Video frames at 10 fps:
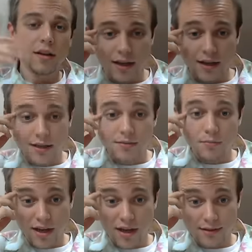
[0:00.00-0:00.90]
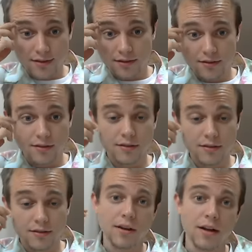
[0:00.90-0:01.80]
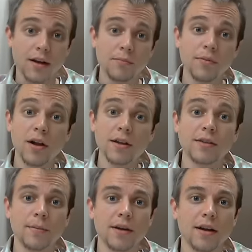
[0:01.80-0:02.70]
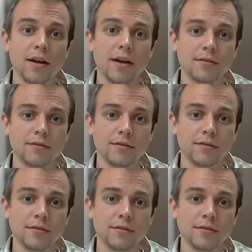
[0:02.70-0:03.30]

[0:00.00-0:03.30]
in its base polyatomic ion.